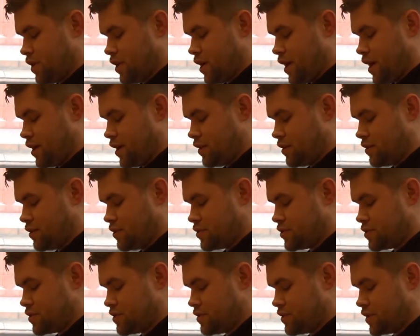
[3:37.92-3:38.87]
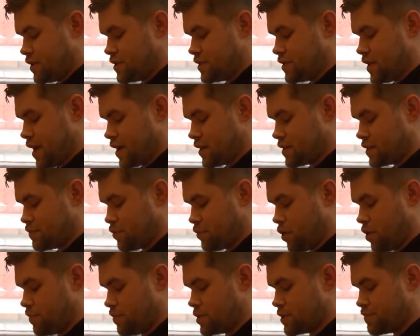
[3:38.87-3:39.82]
And this next
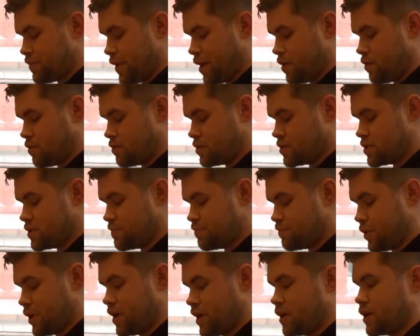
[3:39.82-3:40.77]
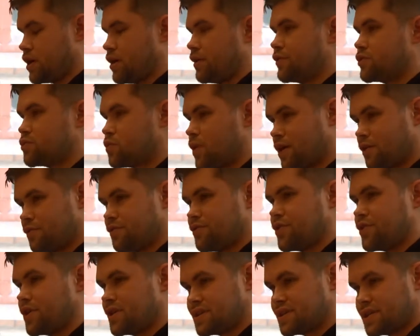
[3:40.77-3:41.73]
poem is about being kind of 12,
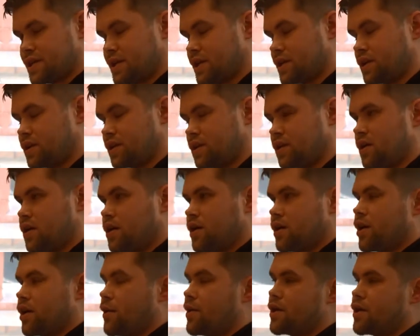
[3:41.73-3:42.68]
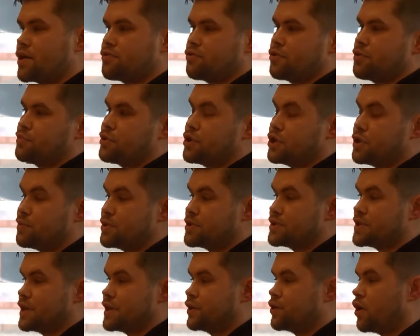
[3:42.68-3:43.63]
13, going through
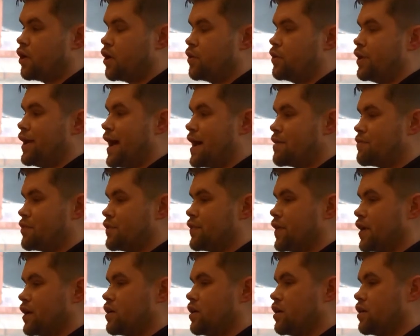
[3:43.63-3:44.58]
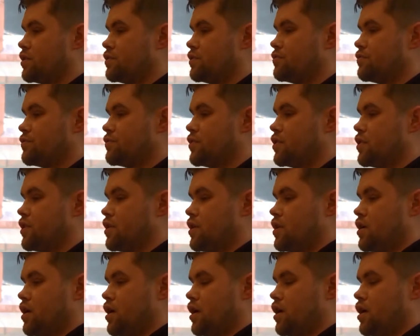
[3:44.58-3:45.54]
puberty and not only having that kind of
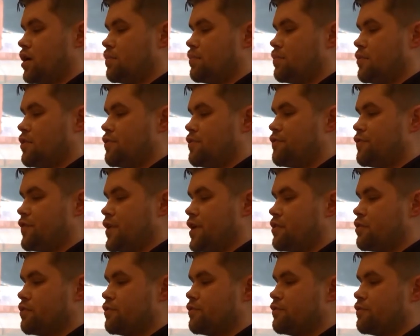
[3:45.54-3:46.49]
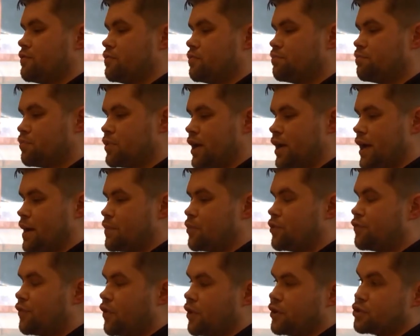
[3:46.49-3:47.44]
fear of being able to
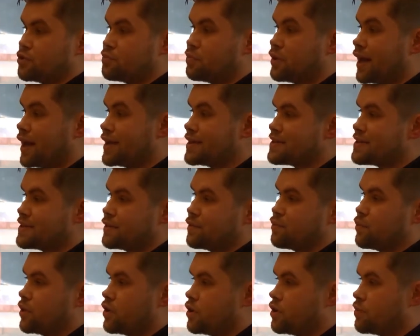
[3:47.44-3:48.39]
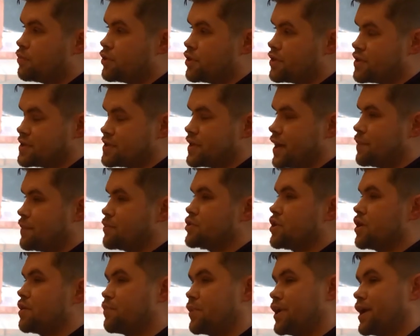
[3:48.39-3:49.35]
find your place in the world, but at the same
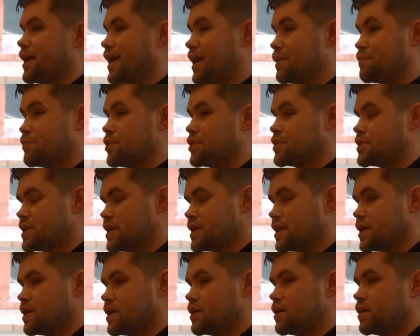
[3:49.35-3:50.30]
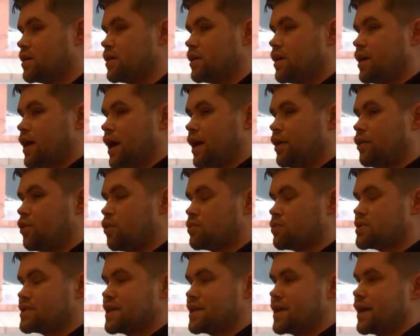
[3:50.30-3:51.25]
time being an amputee and not
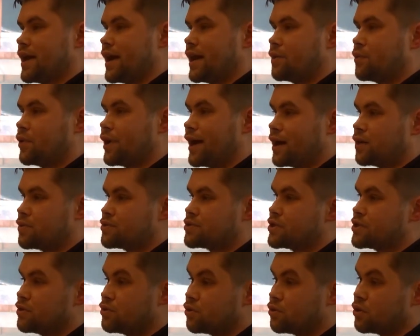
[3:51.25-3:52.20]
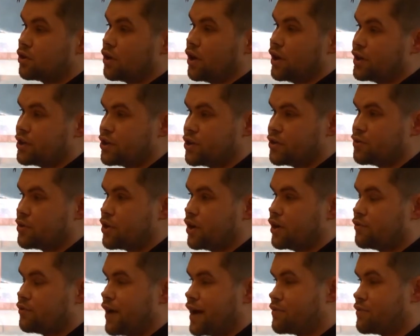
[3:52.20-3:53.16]
seeing anyone else who looked like you, kind
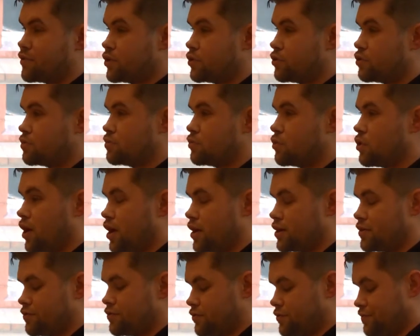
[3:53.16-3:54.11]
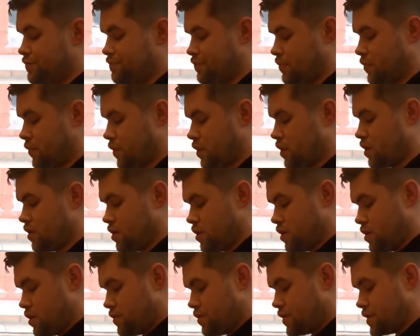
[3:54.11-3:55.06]
of having a normal life.
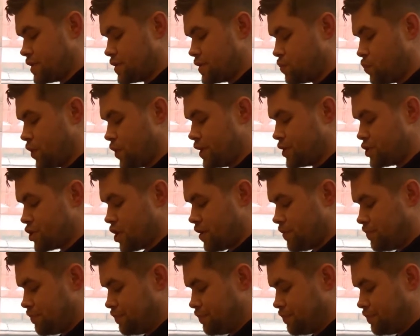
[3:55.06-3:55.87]
This is Ouija.